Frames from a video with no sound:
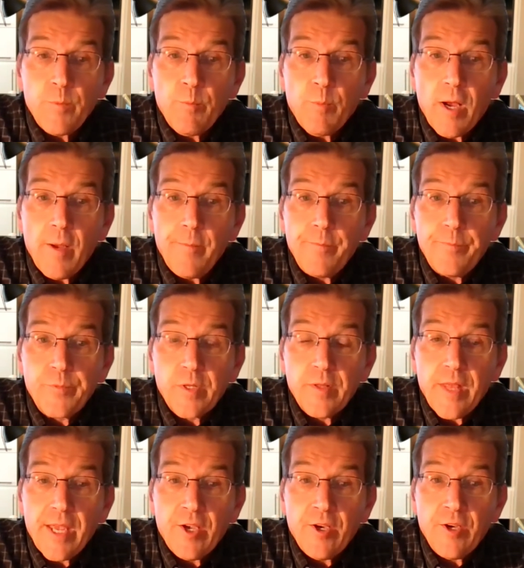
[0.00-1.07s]
but
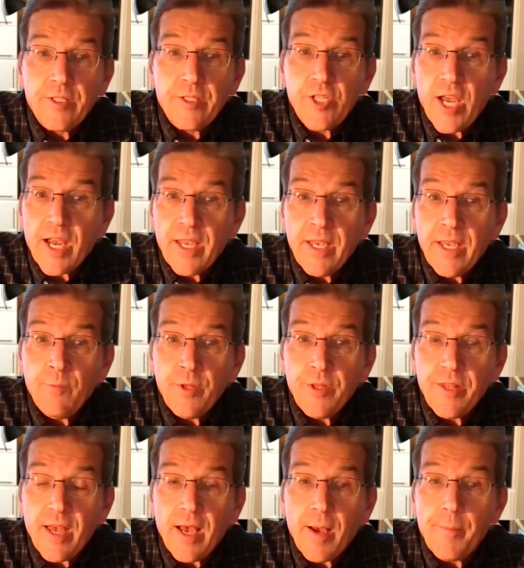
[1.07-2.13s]
they could check in
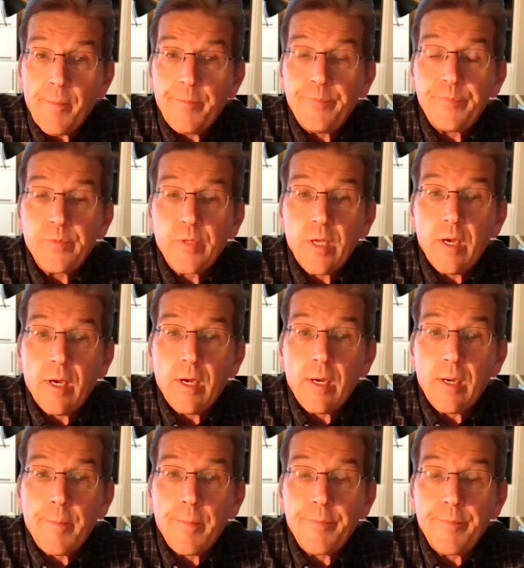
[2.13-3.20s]
with them,
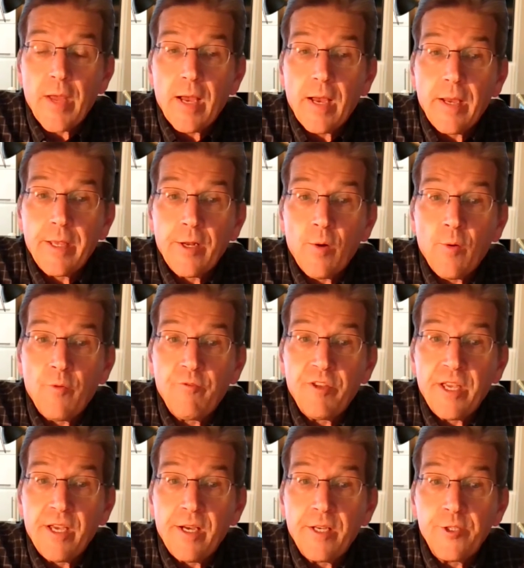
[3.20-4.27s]

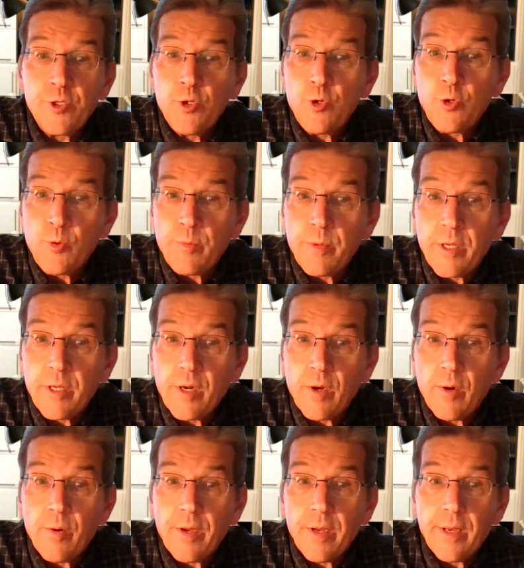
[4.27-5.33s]
via Zoom, and
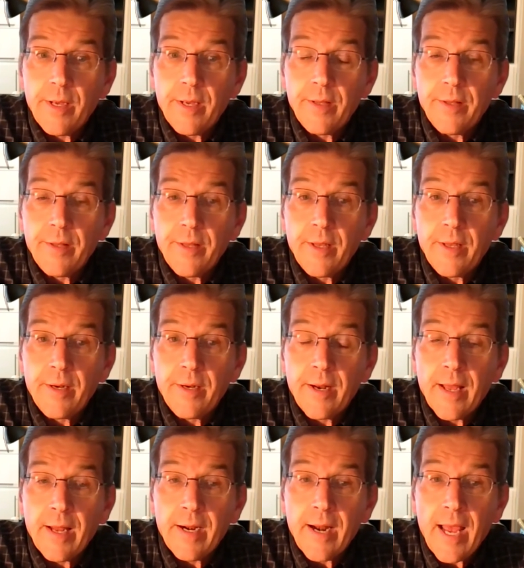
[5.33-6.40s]
on
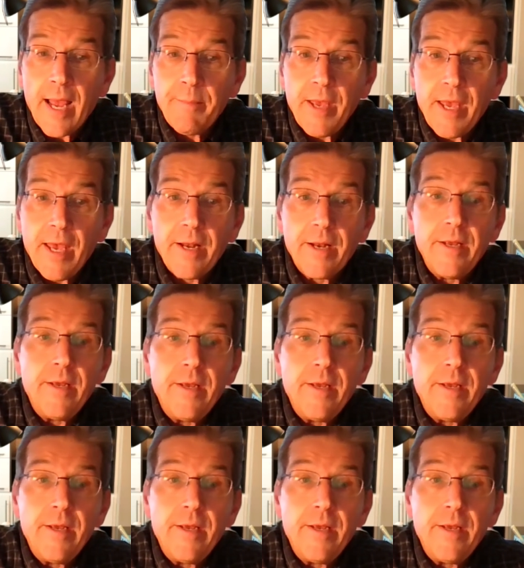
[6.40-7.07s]
an iPad.